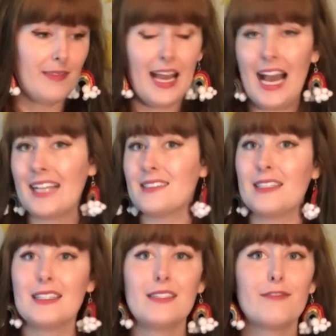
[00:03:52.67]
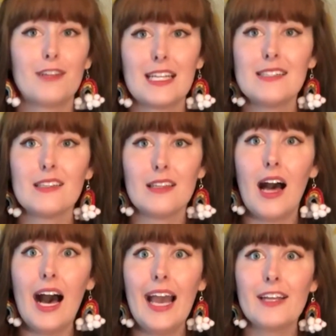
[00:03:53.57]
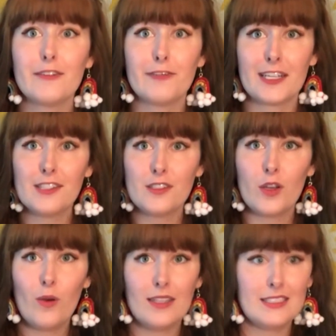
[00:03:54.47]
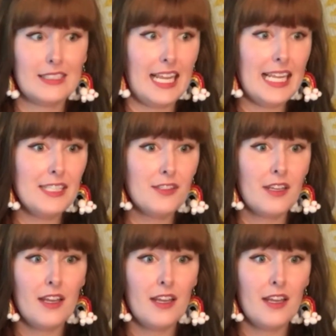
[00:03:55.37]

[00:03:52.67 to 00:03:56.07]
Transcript: accidentally forgets a line or forgets to go on stage,